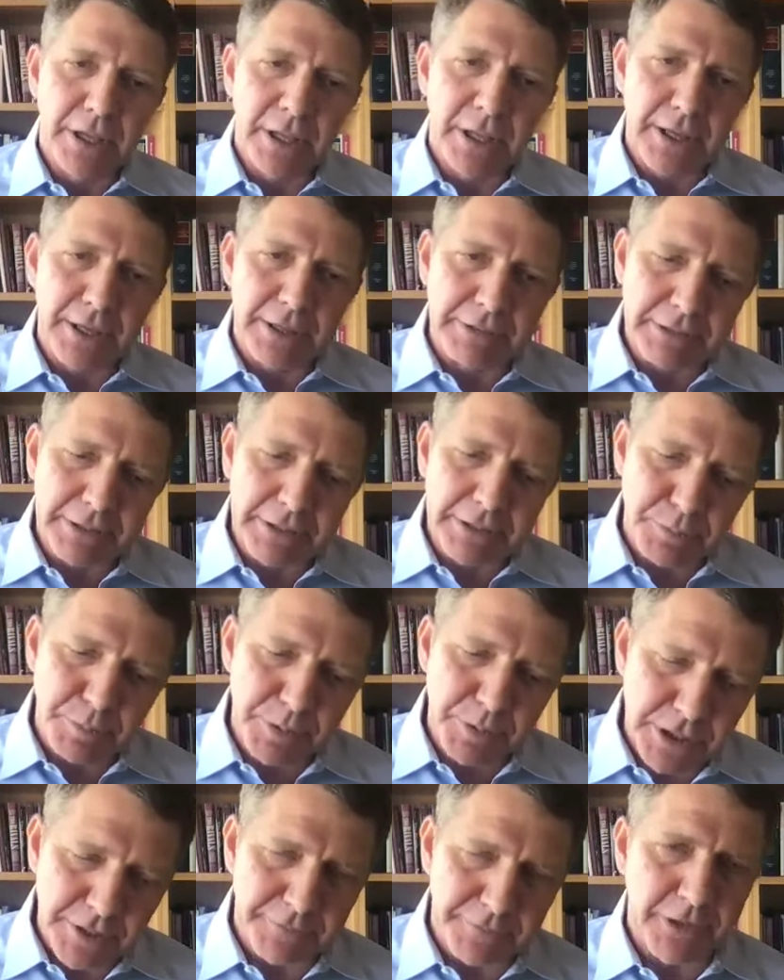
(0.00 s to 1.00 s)
Uh,
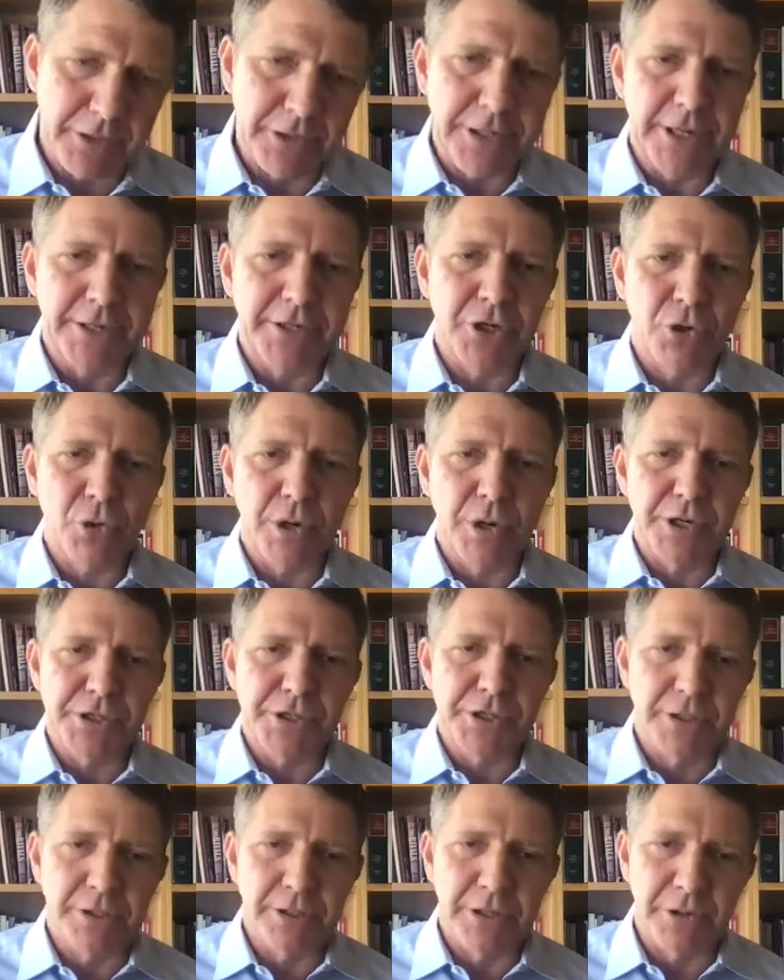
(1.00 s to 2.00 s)
specifically on your
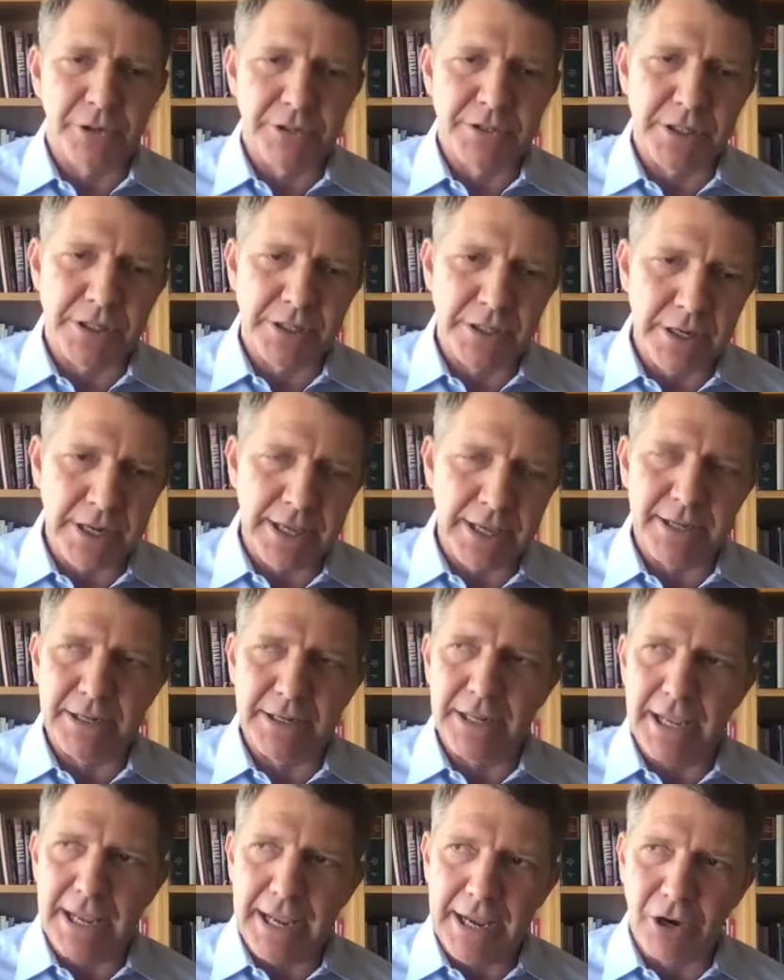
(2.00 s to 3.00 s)
question, there is a
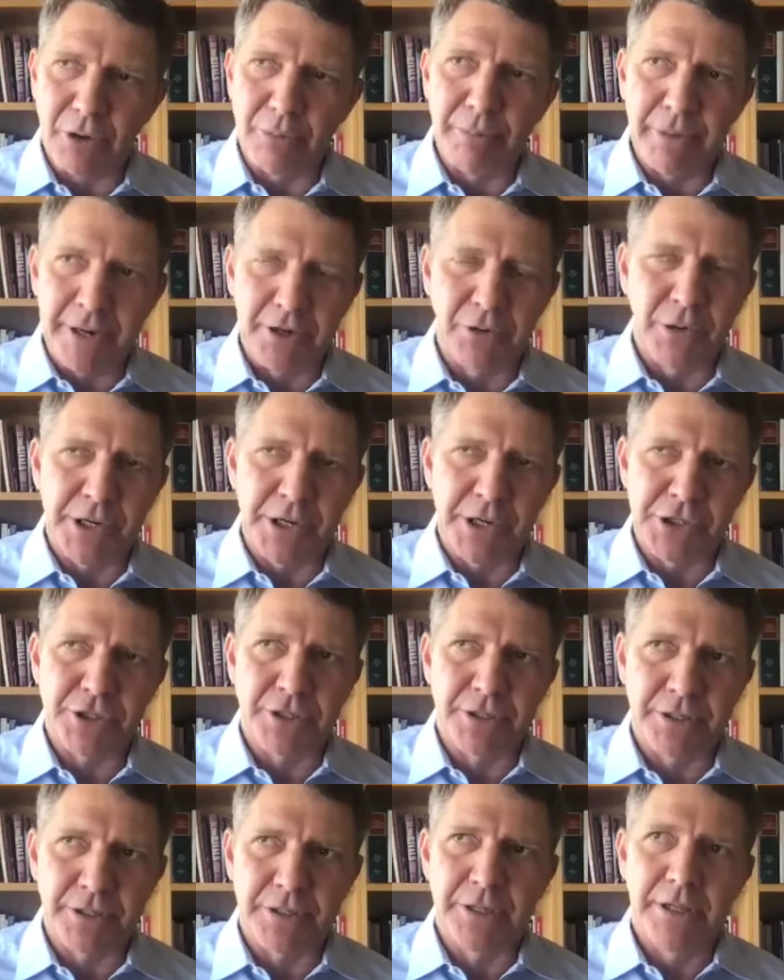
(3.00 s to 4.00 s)
net out
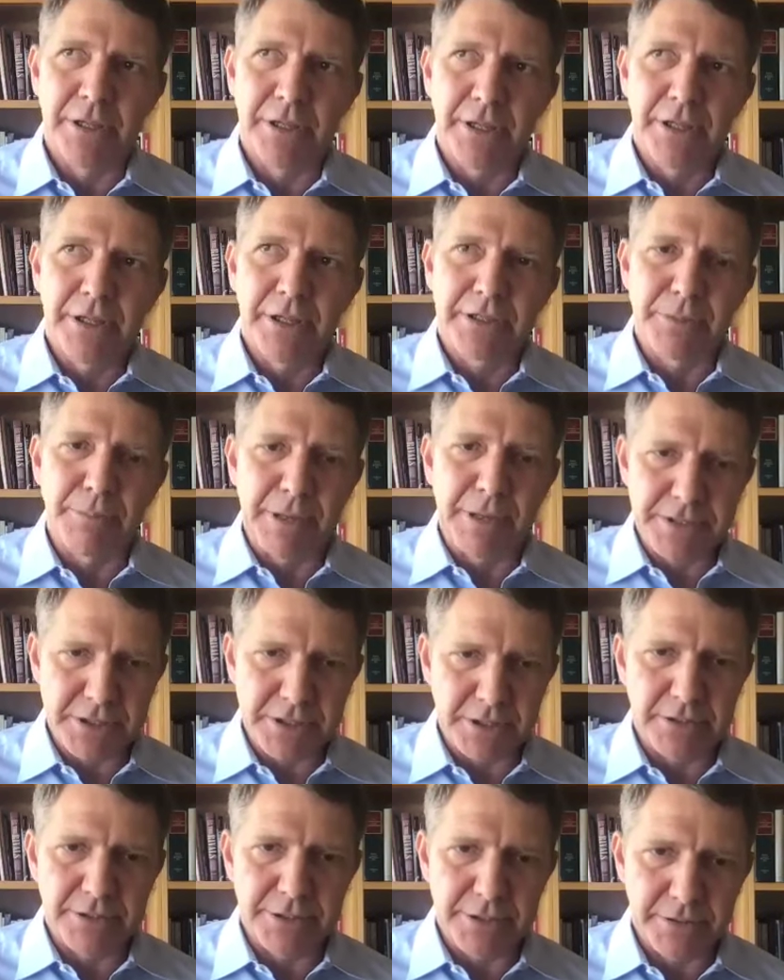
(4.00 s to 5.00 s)
migration
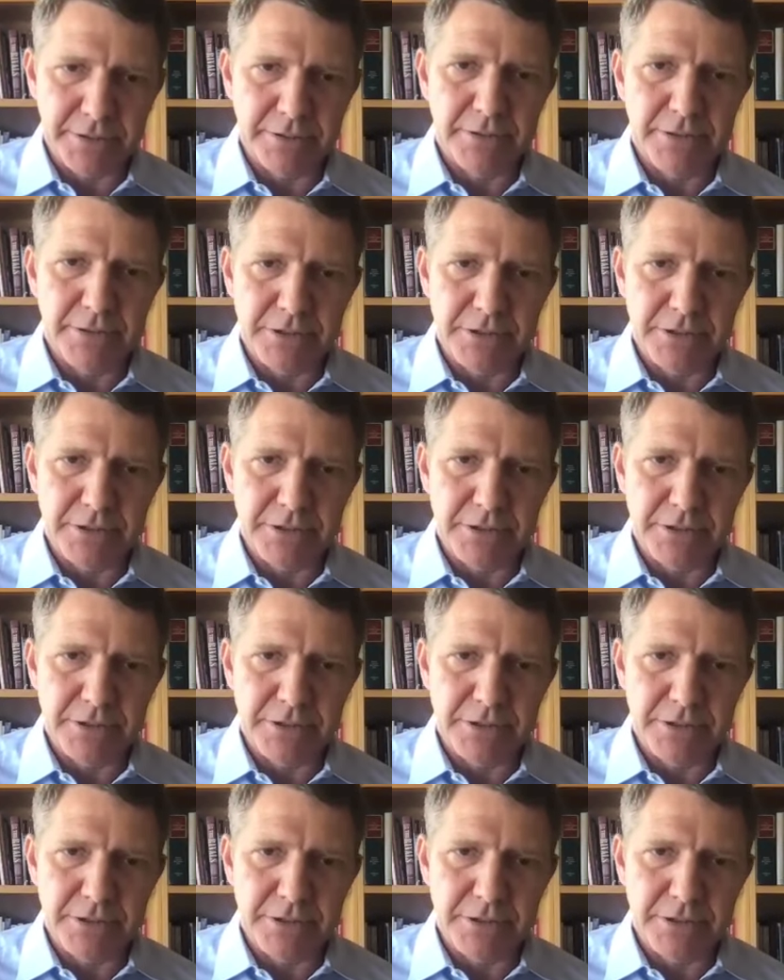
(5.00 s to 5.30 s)
domestically.